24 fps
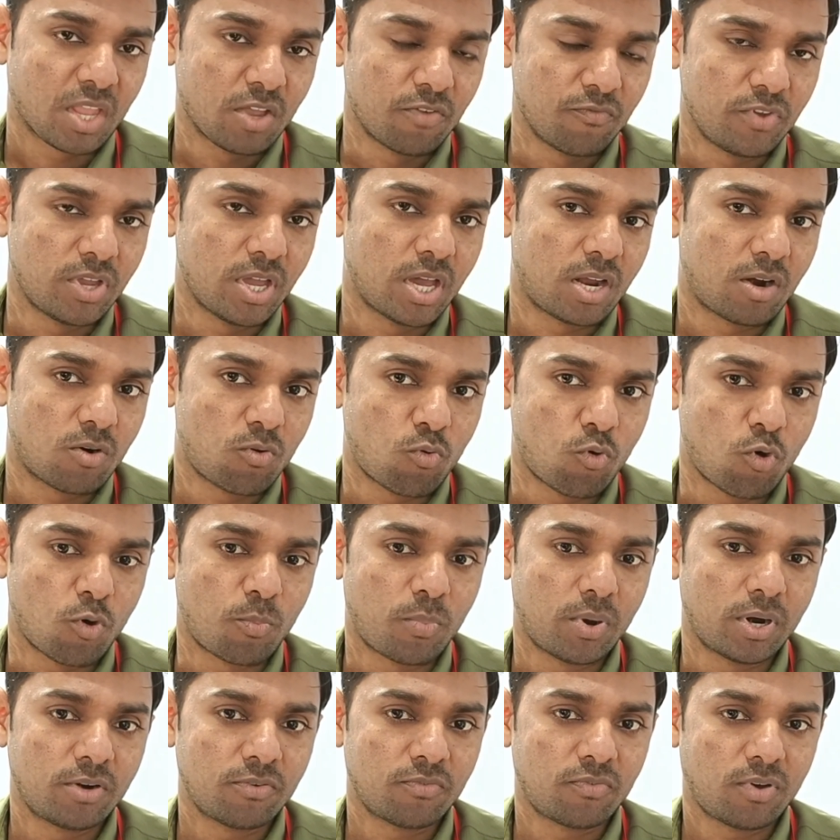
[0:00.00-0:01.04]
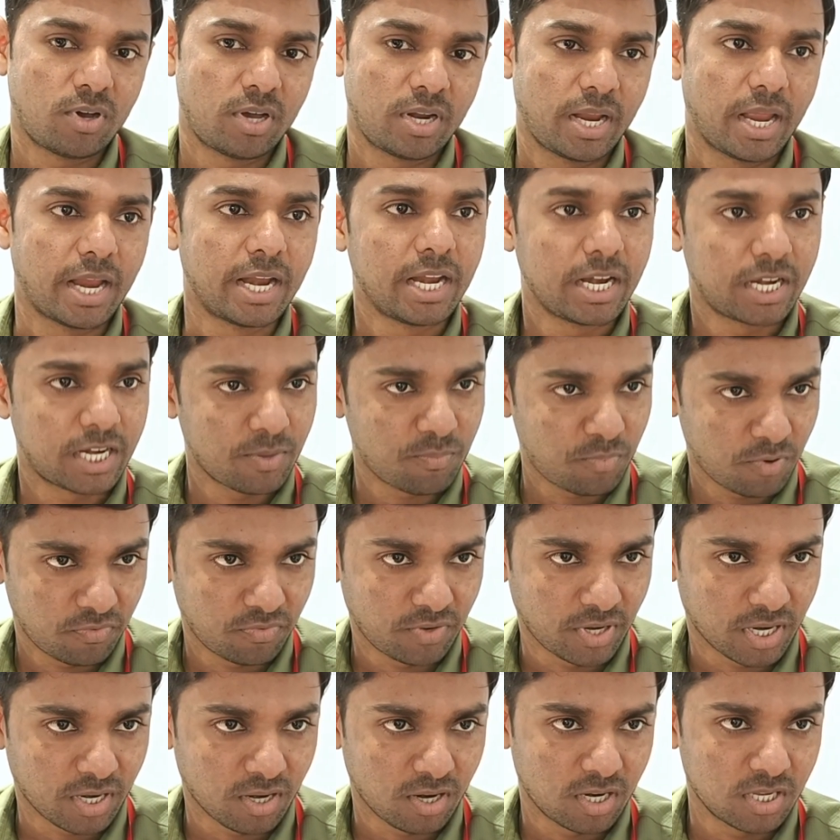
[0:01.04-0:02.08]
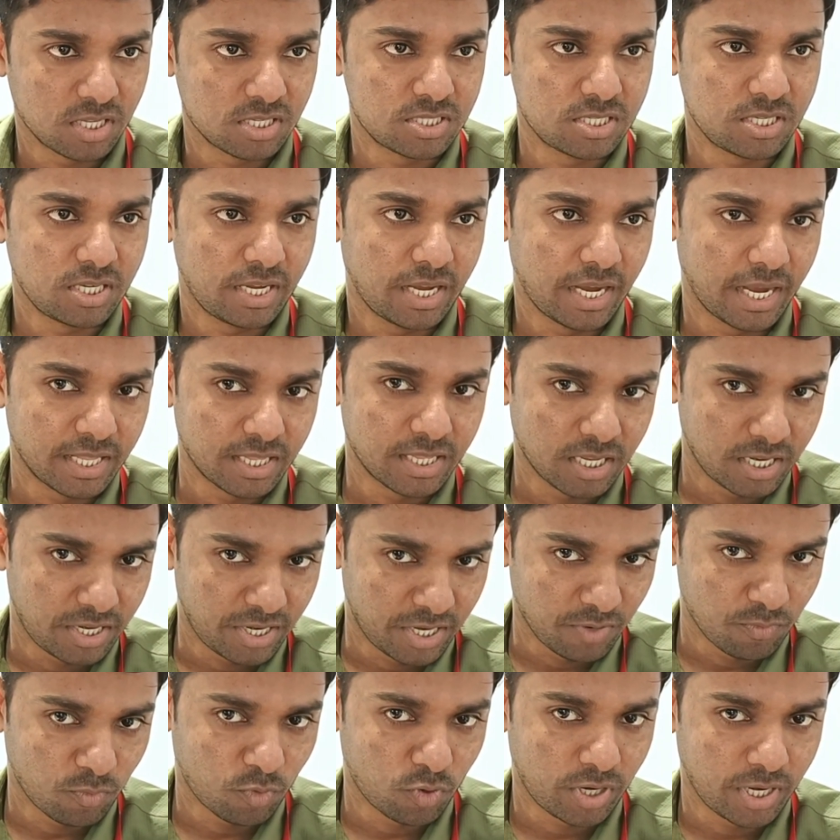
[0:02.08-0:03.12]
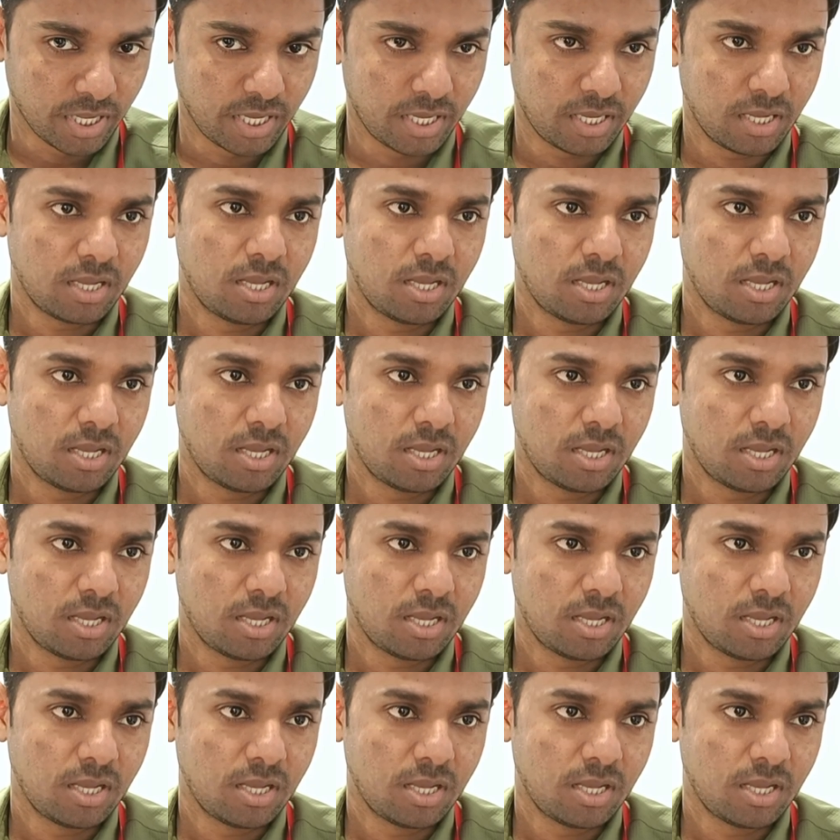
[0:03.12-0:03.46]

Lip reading: We are open for any type of technology, either TOT,